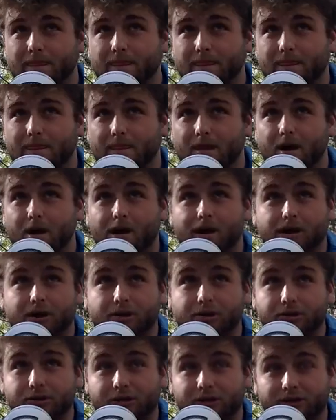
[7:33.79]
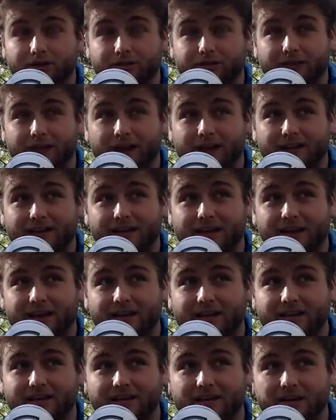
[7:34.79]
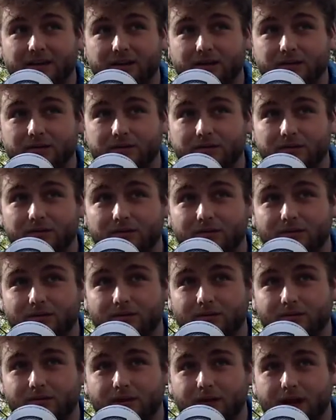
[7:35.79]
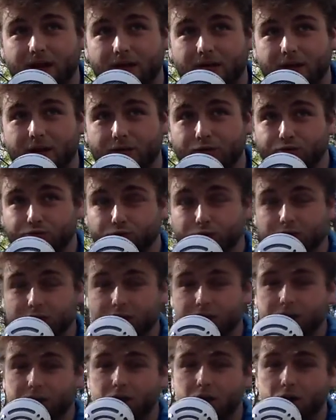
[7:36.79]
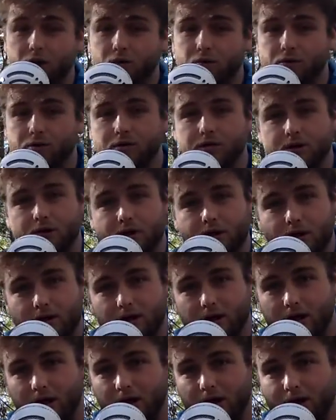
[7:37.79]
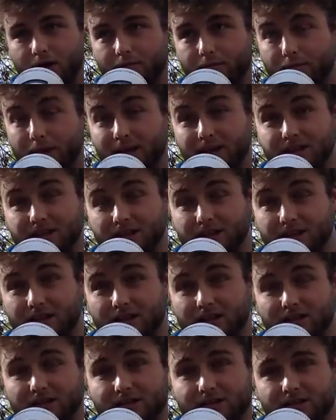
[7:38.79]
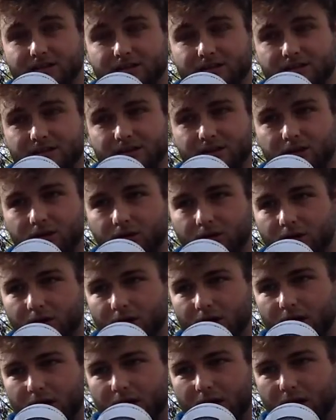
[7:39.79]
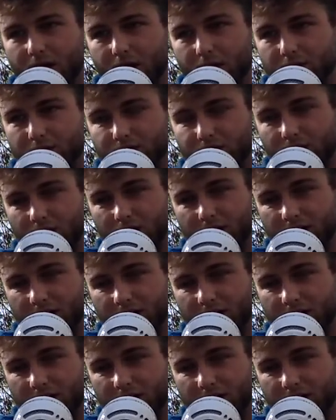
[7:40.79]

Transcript: not including the fact that, I was really low mentally. So it was not